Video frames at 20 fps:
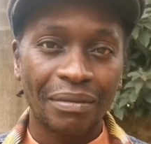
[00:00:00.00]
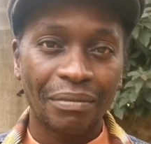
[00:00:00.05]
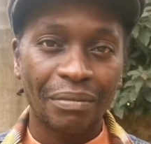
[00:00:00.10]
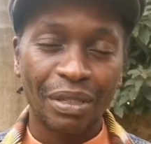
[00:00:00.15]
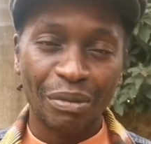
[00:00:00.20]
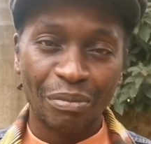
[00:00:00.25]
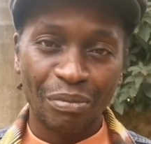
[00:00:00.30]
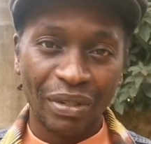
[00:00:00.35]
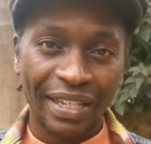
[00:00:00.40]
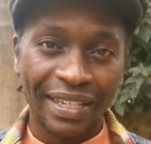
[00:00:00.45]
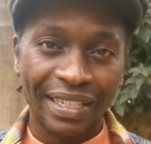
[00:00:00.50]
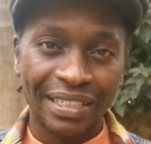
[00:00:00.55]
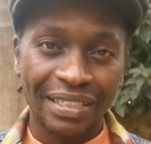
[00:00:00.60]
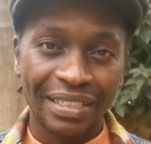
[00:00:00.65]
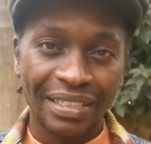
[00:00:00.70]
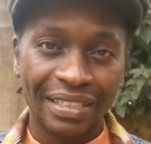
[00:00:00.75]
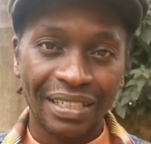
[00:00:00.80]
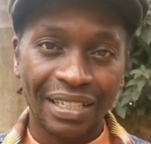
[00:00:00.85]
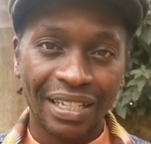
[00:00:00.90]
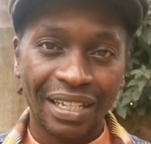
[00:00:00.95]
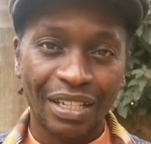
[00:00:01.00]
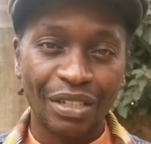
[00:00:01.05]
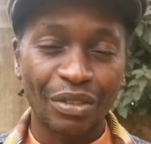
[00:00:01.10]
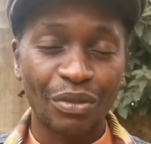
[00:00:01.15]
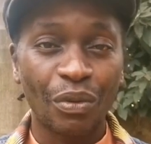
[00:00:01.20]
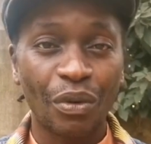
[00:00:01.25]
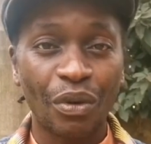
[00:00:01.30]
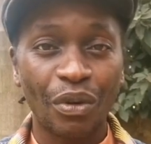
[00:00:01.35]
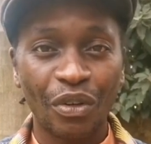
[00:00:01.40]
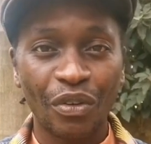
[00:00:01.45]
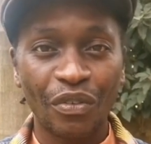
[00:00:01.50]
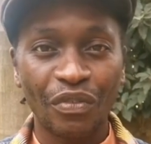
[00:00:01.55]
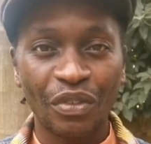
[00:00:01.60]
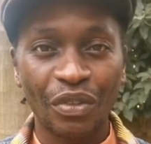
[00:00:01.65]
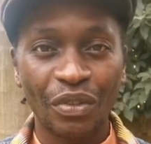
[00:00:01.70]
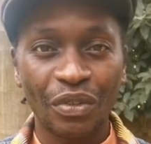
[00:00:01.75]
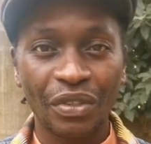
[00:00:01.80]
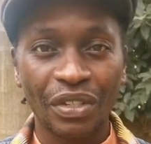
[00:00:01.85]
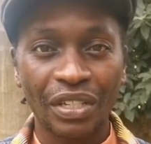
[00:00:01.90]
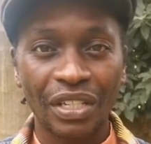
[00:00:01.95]
Be blessed, and to all of
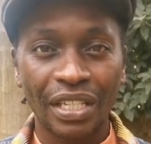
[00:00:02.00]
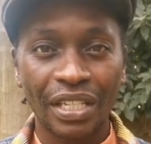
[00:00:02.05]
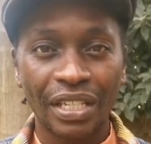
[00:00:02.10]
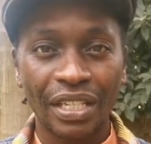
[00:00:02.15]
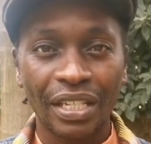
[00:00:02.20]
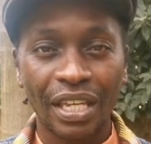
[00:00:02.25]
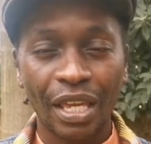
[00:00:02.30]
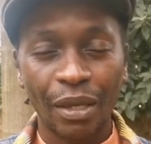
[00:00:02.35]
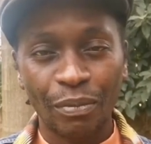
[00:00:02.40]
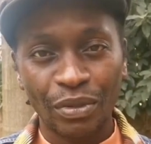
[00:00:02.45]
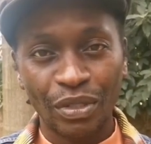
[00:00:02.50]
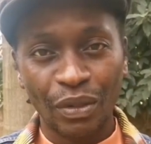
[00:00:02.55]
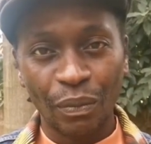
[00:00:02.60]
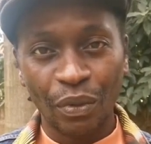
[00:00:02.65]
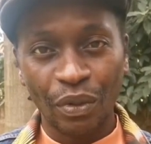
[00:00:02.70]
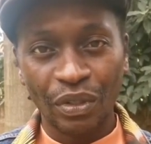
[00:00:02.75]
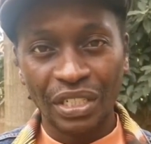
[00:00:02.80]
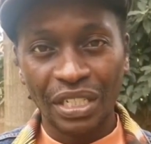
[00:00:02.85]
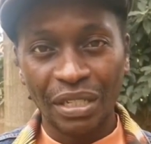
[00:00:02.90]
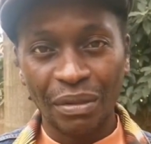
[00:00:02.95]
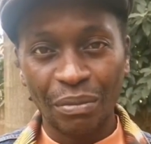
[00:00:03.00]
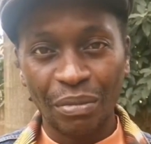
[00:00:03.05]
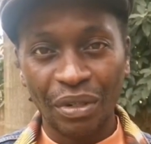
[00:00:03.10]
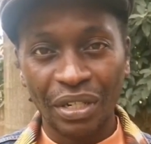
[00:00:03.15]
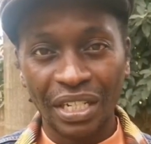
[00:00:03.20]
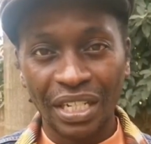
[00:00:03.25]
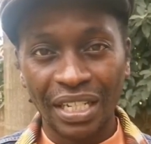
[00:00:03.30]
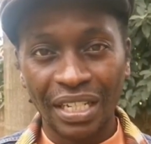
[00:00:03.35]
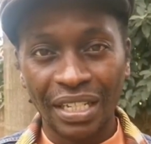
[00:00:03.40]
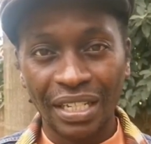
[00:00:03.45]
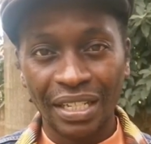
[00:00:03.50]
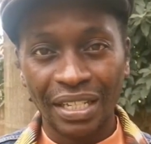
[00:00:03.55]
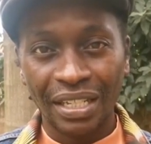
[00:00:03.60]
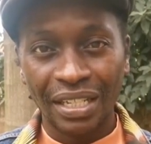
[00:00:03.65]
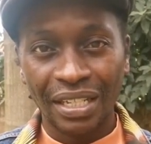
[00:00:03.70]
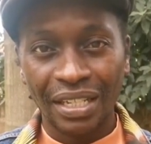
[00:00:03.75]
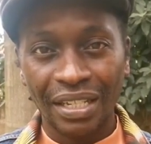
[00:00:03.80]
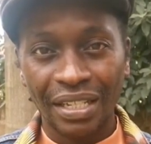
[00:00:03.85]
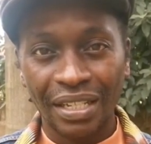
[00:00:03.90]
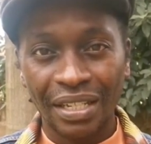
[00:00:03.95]
you, keep supporting Bonnie.
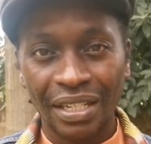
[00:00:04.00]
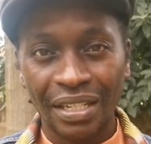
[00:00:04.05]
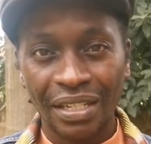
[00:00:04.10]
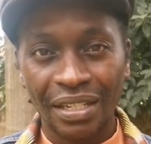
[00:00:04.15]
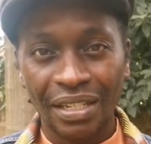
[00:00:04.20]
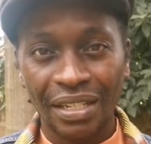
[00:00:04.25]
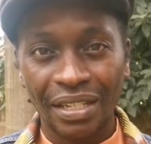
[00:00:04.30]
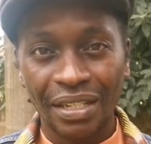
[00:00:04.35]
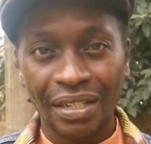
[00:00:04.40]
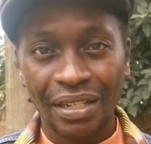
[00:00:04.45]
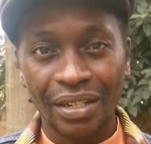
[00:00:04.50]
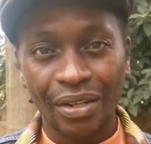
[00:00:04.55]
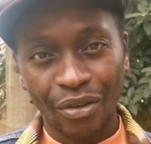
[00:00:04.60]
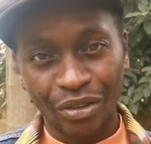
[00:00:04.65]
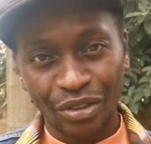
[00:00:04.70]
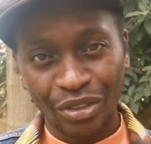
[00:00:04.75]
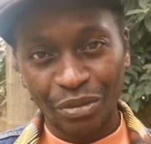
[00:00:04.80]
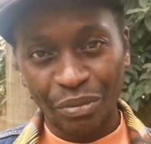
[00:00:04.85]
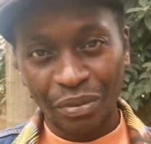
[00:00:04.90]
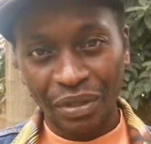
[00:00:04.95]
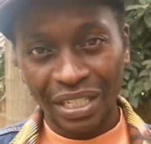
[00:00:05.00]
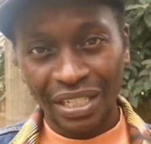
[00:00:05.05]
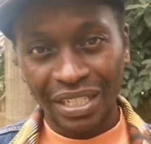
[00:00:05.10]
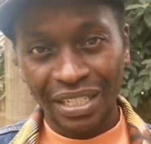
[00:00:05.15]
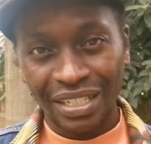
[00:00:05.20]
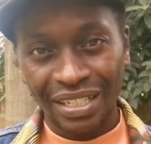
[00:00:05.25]
Godspeed.